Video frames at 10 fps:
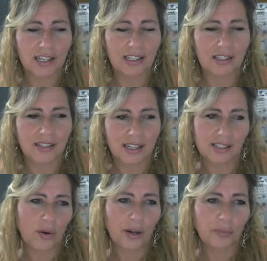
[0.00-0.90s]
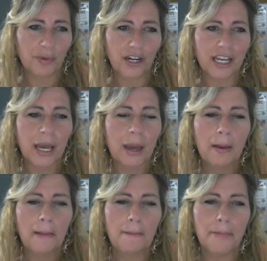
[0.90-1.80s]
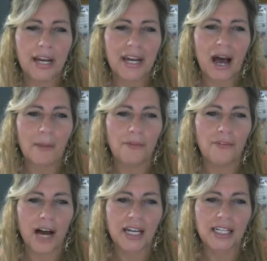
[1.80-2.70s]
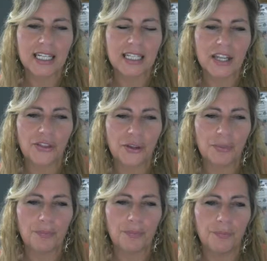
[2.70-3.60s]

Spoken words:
That's quite pretty, but I'm finding that the